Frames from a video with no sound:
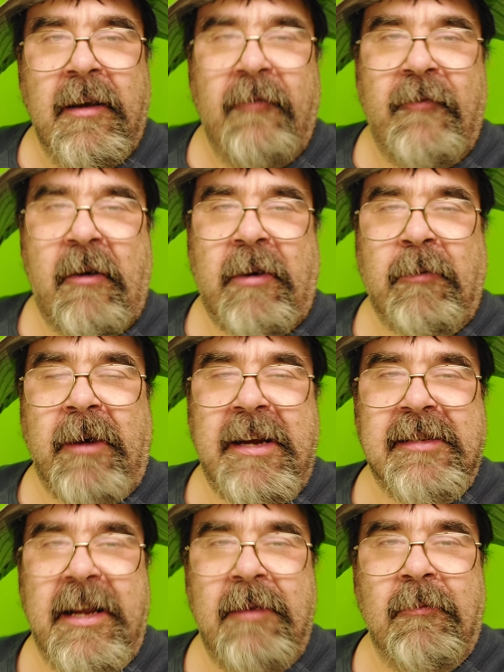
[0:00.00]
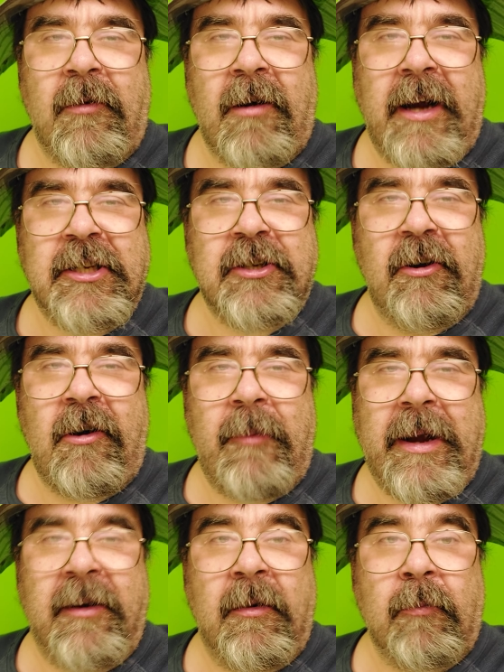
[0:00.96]
very recent, where I showed all
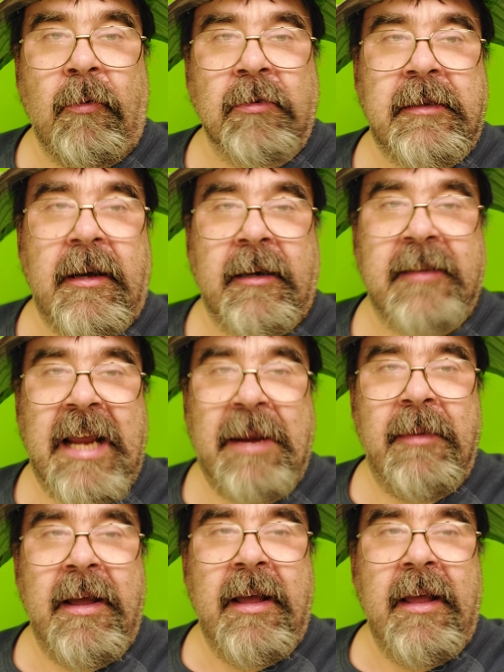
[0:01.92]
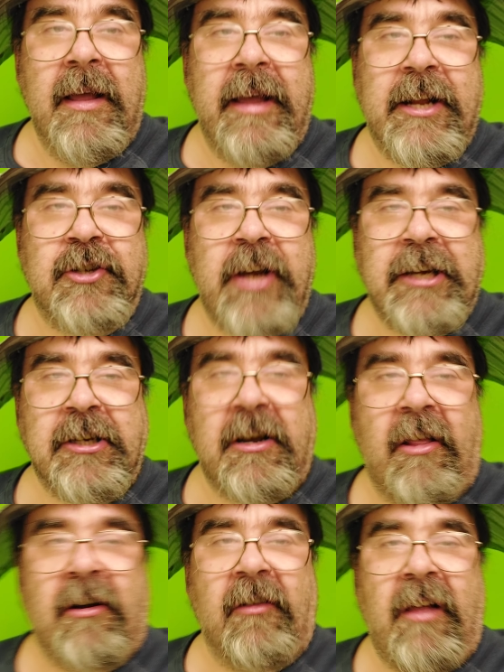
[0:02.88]
my rules of duct tape and change the
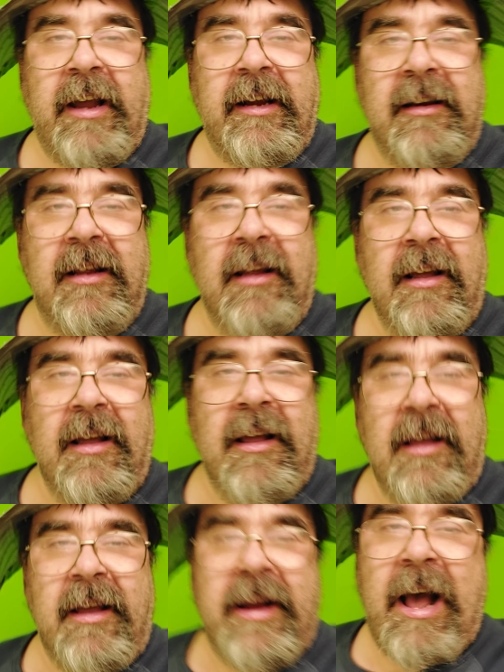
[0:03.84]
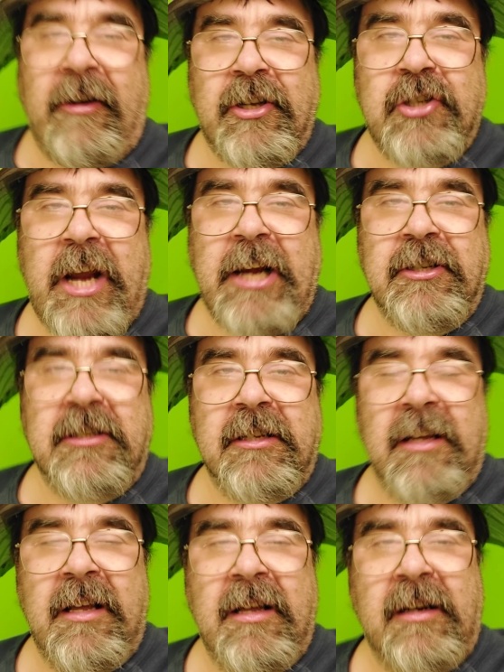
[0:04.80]
color of light and how it changes
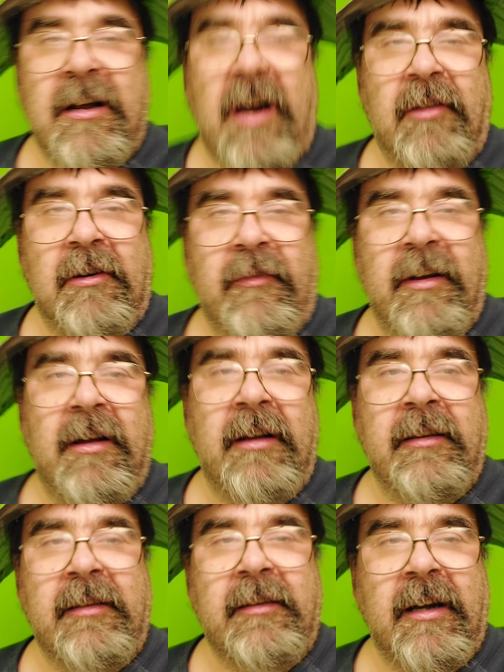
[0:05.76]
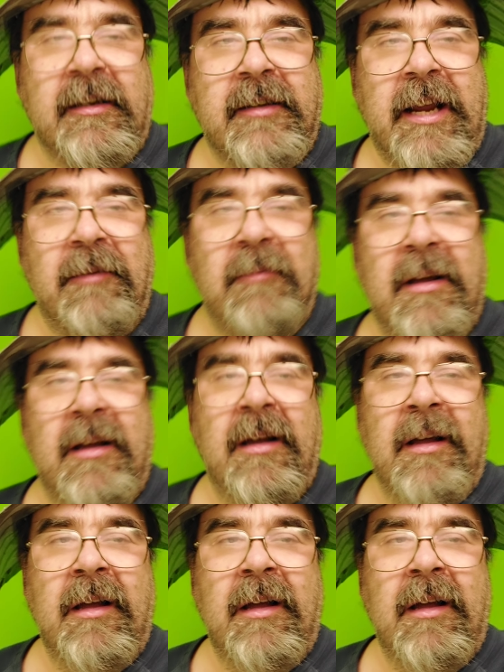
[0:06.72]
the color of the duct tape.